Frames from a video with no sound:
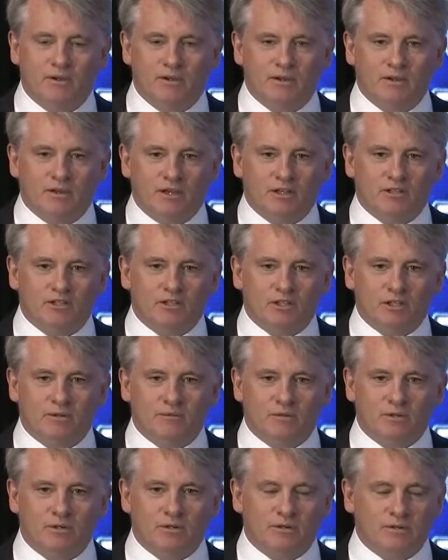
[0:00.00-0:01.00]
and
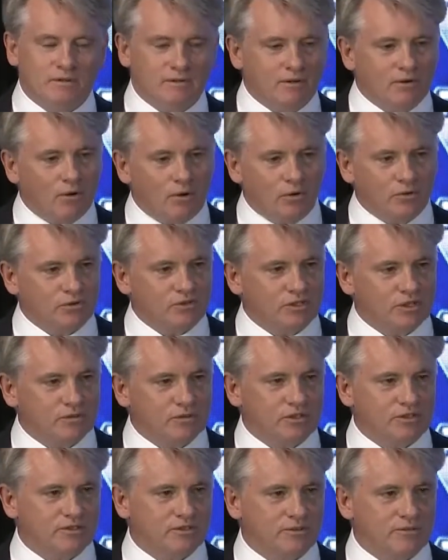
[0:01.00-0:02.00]
deliver a whole
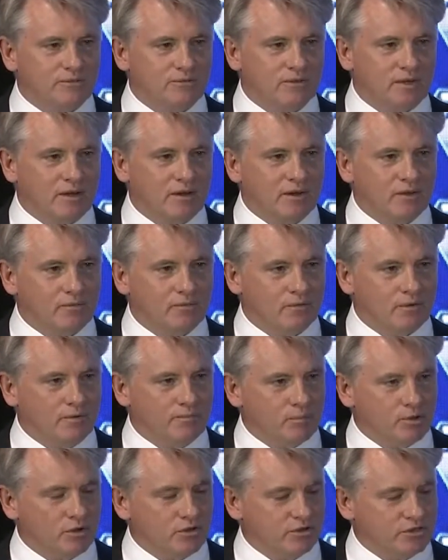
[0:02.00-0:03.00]
series of
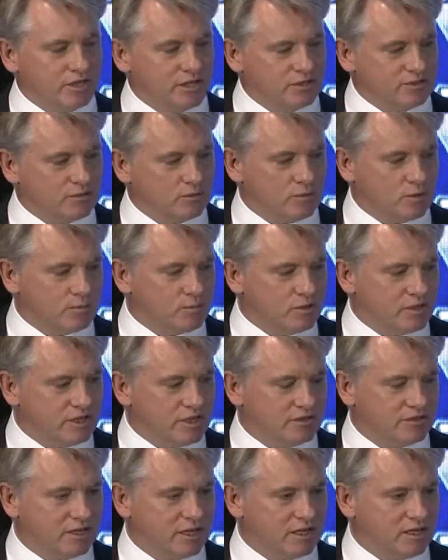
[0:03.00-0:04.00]
projects that we're pretty
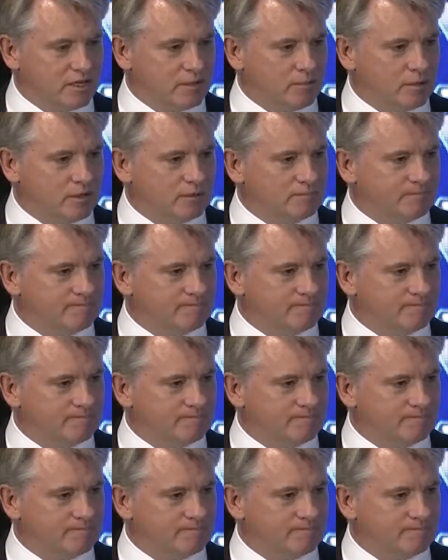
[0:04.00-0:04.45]
excited about.